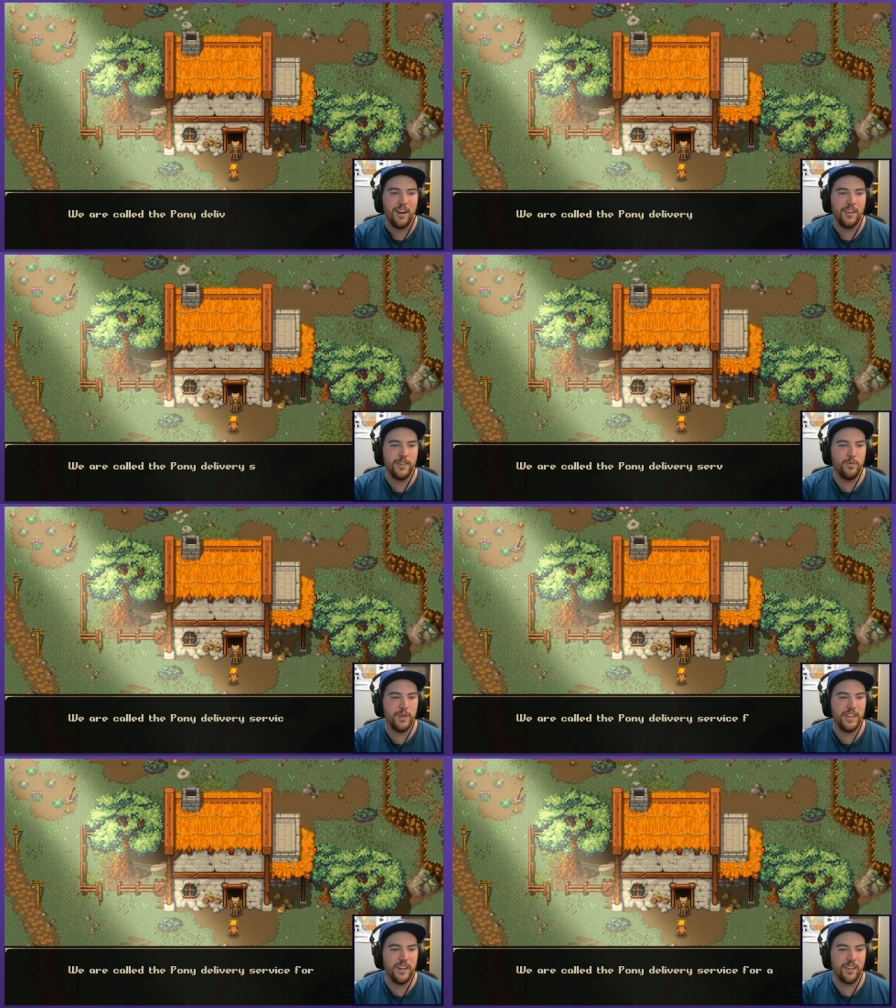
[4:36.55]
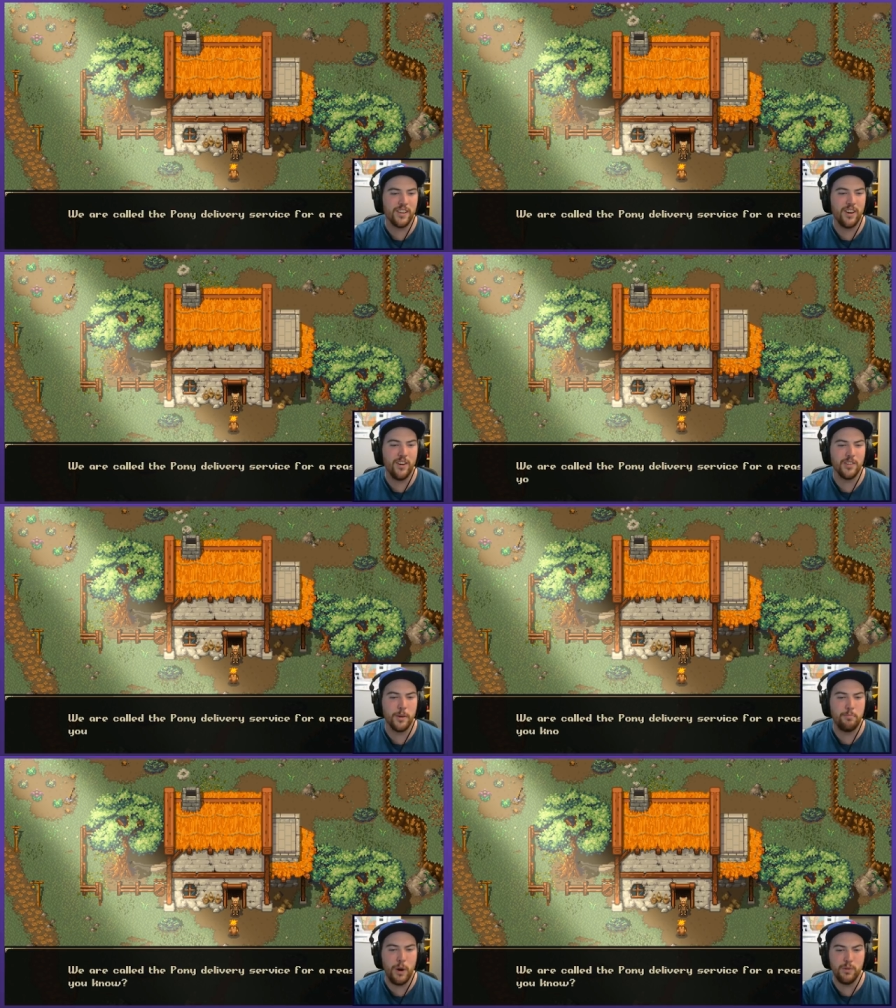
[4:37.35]
We are called
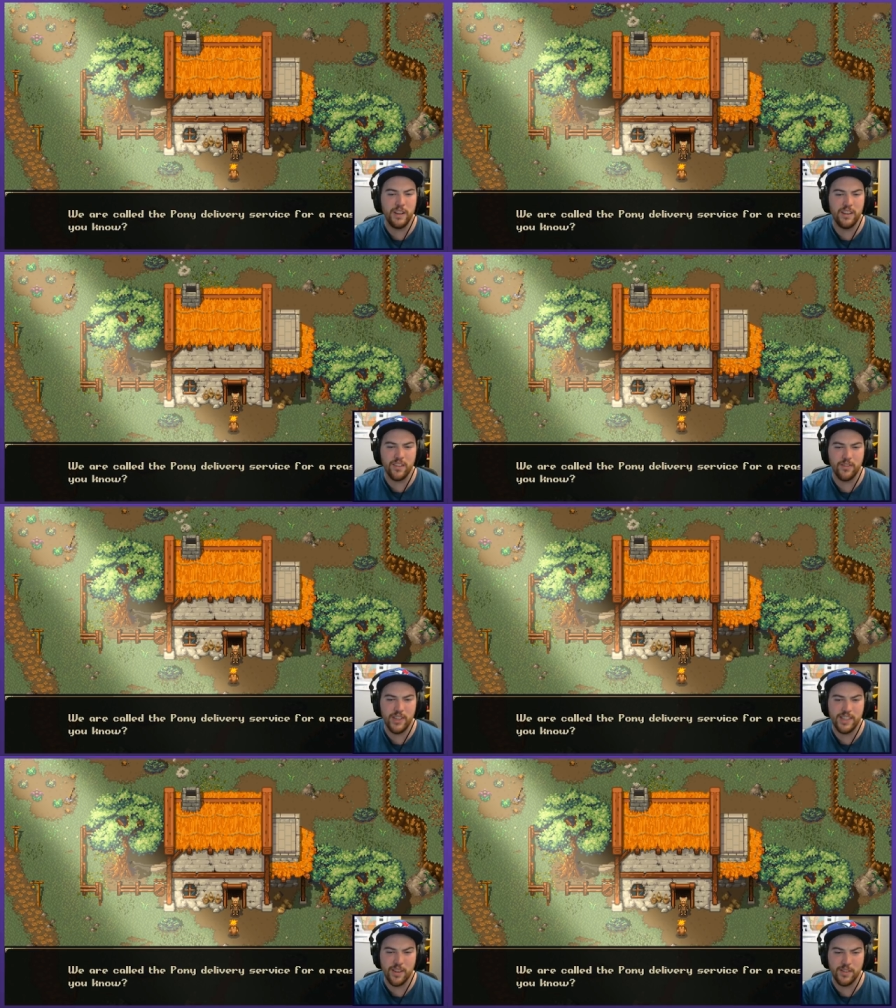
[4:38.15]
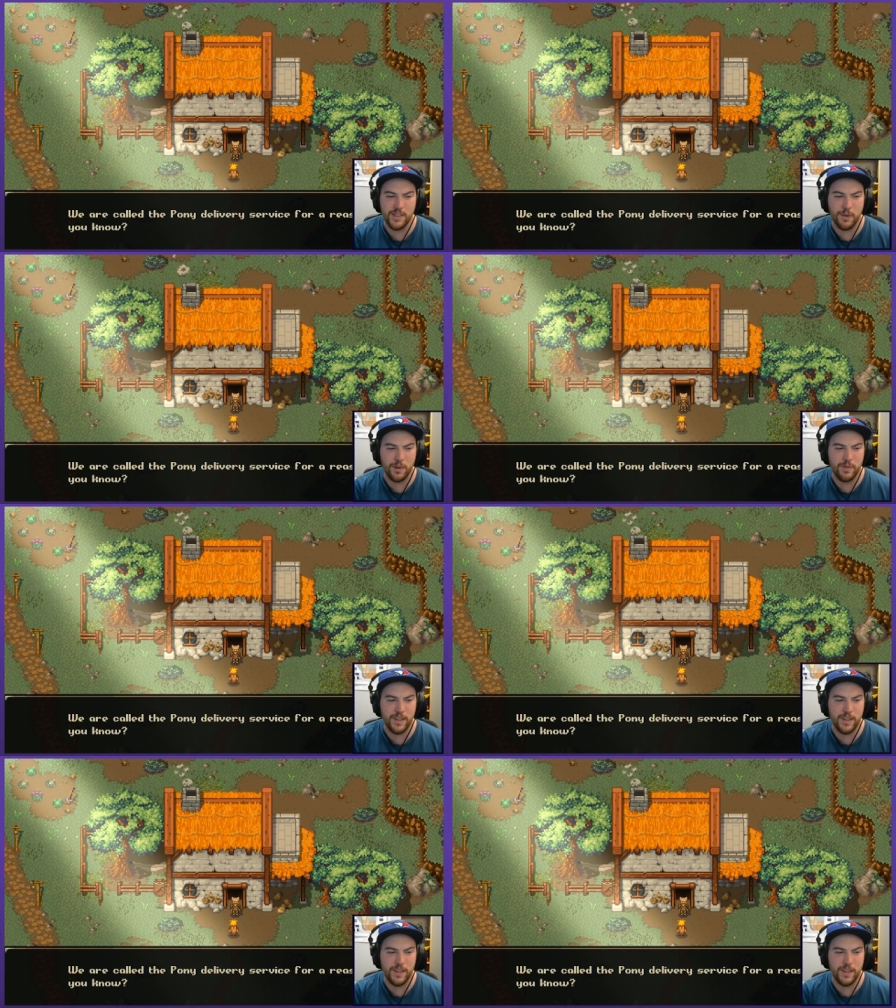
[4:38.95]
a pony delivery service for a